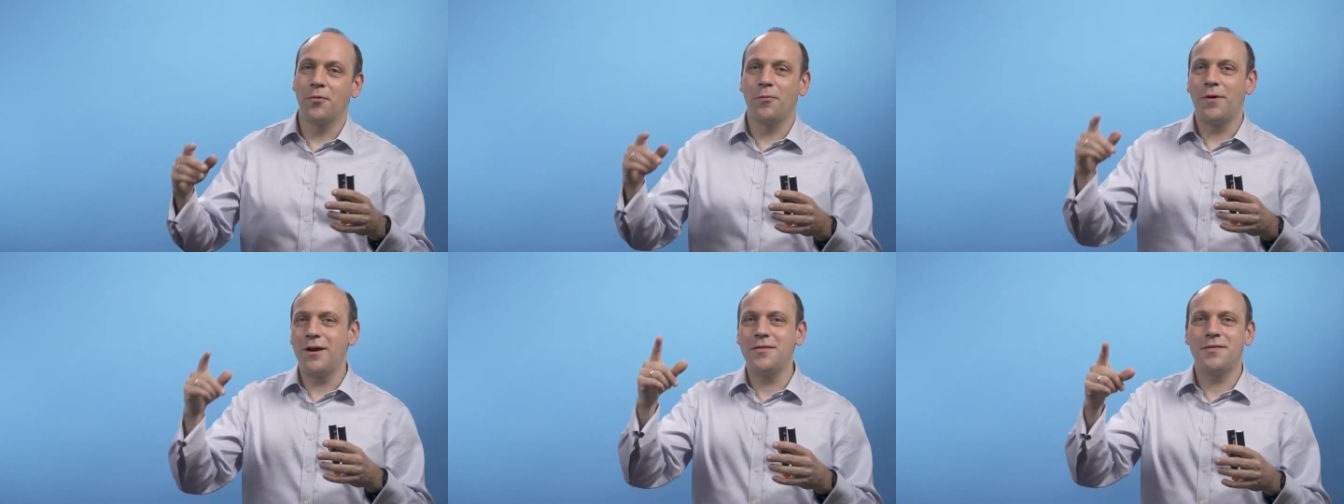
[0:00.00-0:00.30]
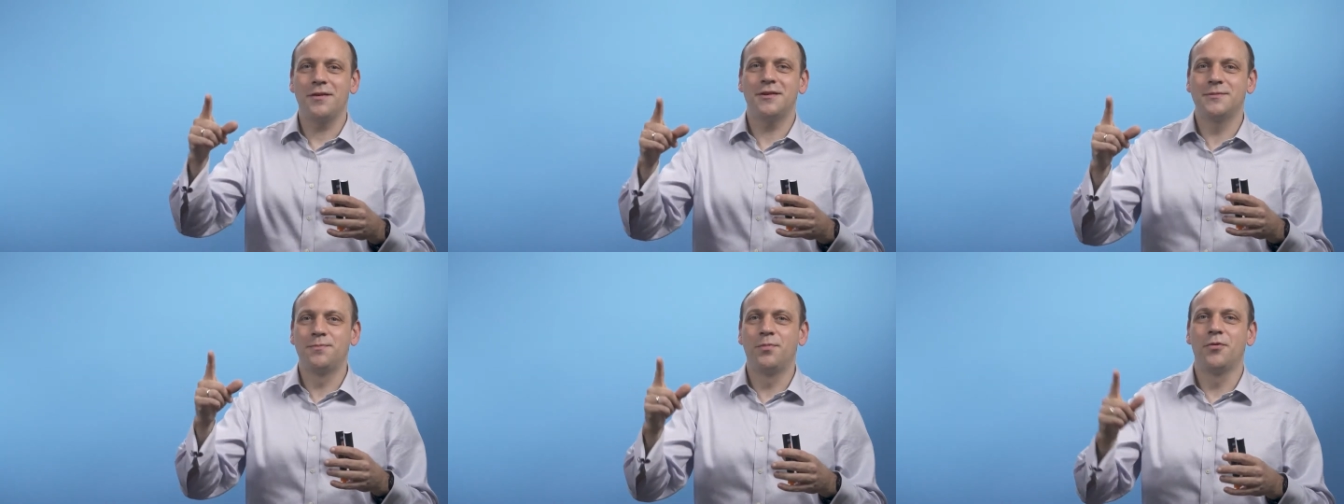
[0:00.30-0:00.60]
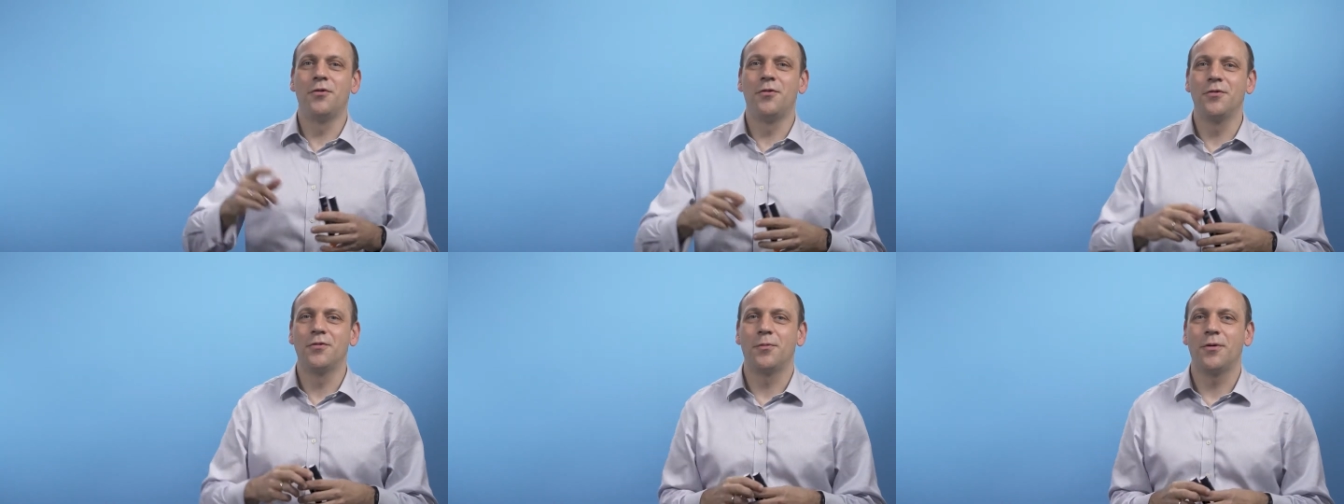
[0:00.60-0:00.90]
the way this
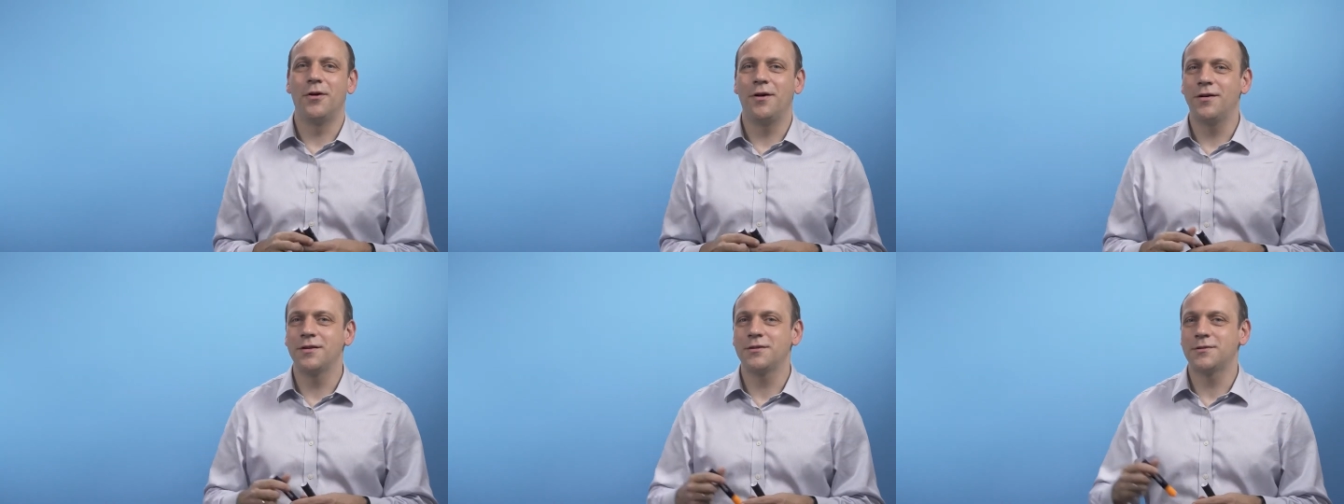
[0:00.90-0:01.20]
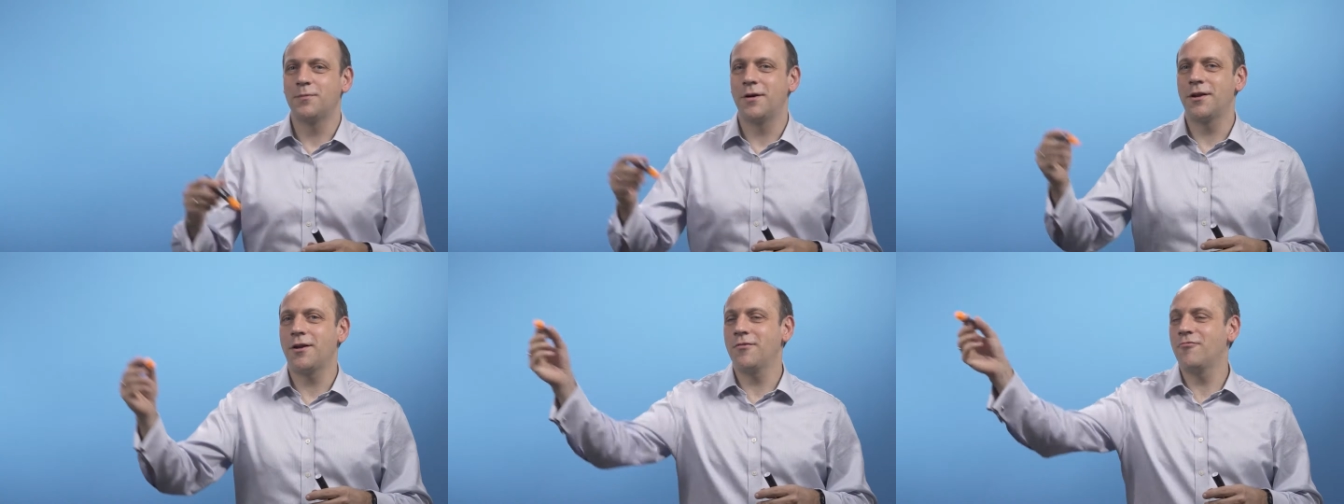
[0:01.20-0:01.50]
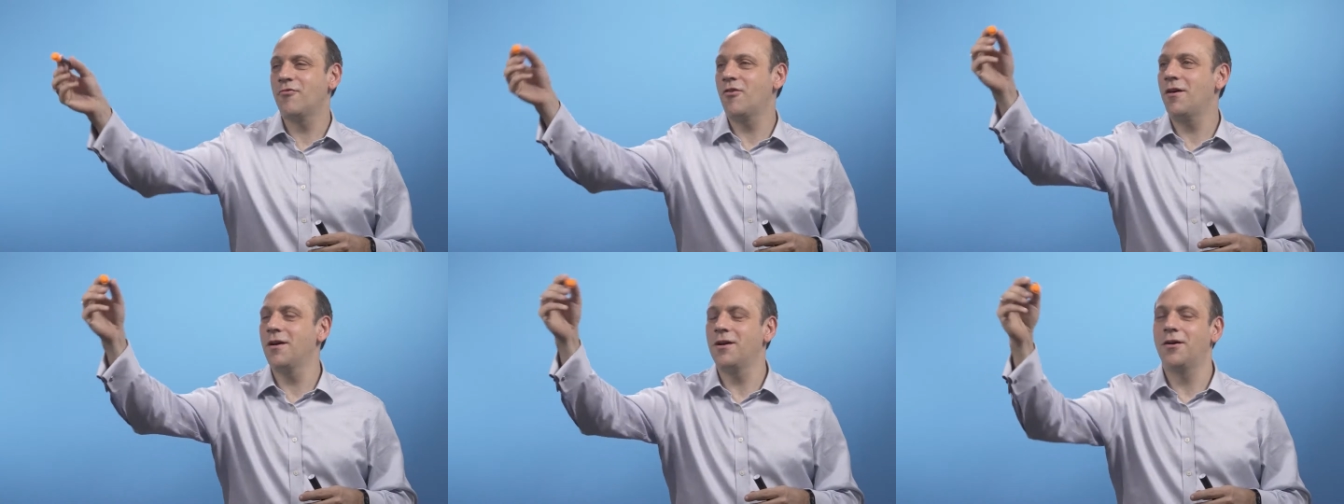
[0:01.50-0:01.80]
board works, when I
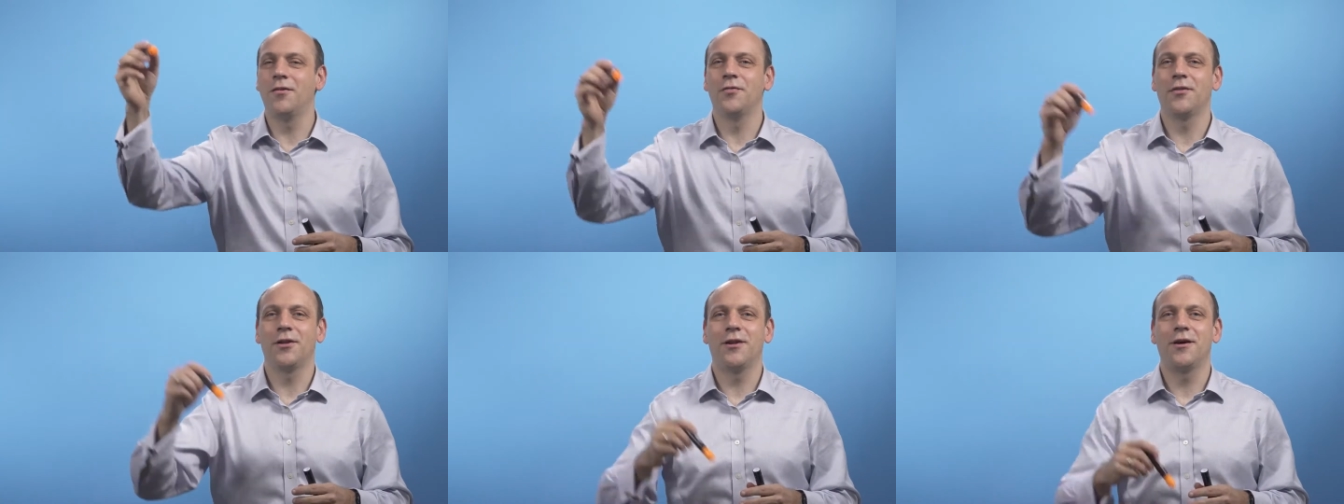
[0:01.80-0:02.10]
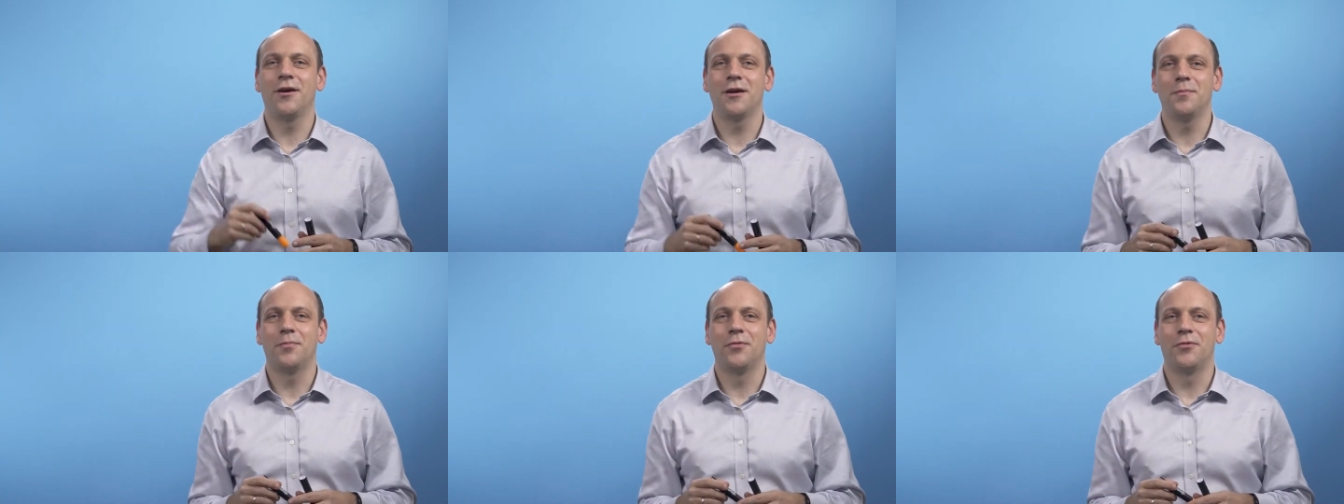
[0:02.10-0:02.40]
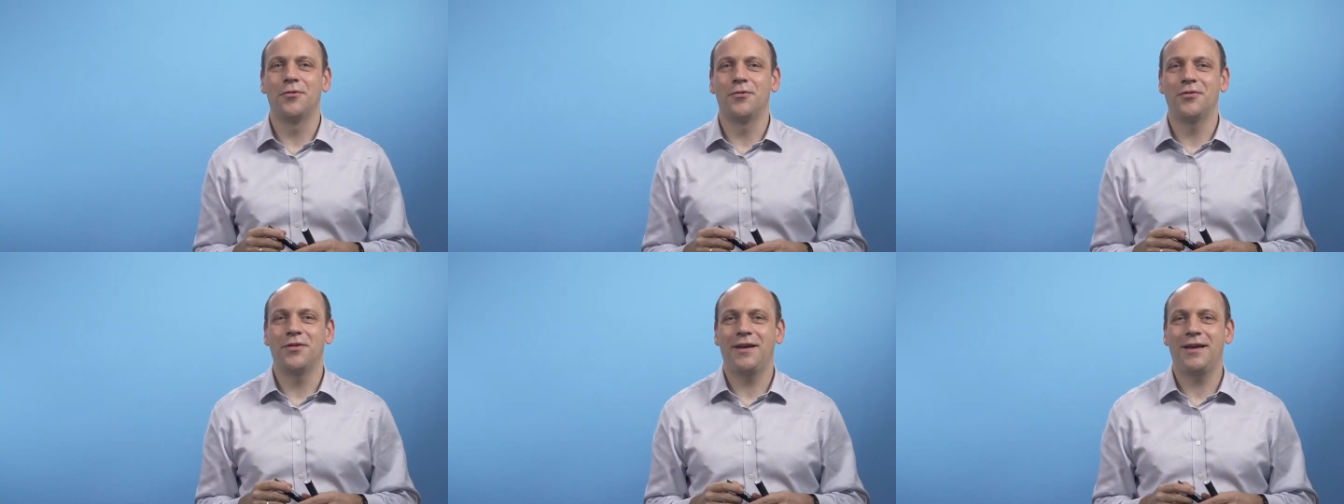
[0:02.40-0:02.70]
write on the light
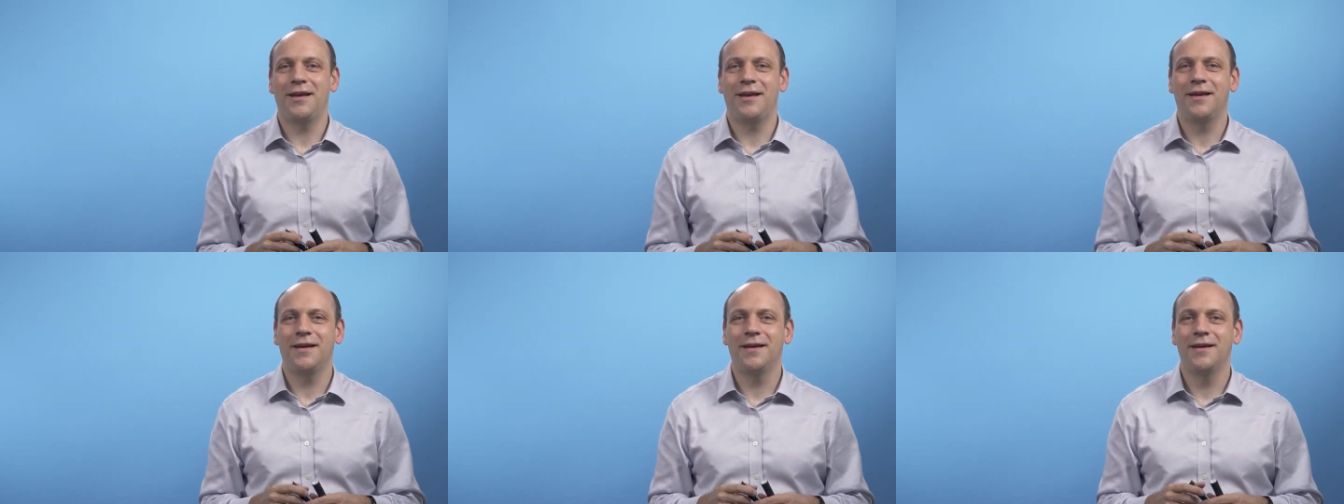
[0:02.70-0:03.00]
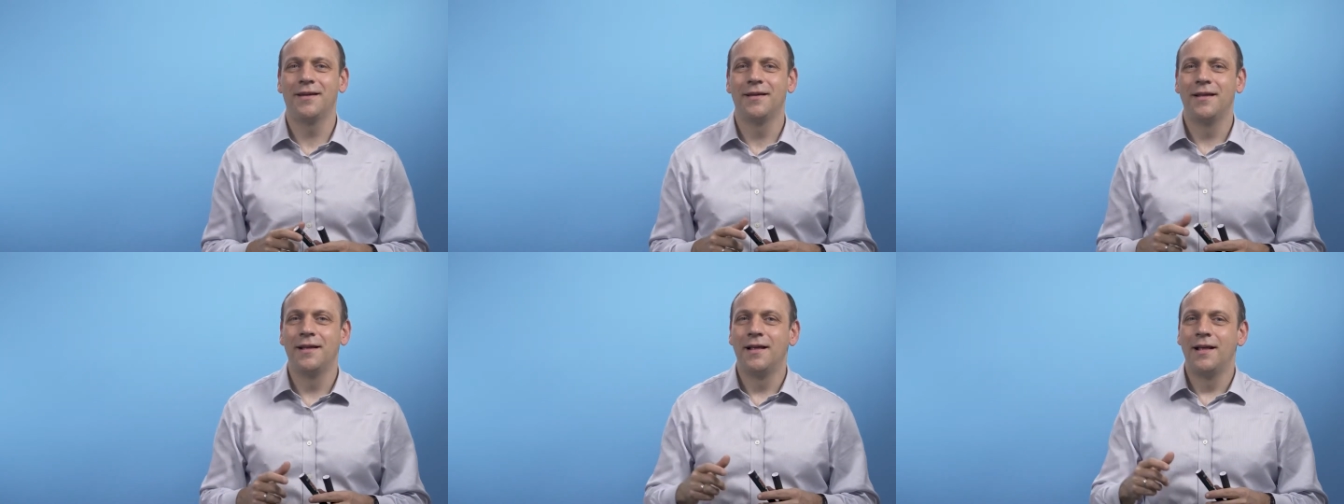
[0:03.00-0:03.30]
board here,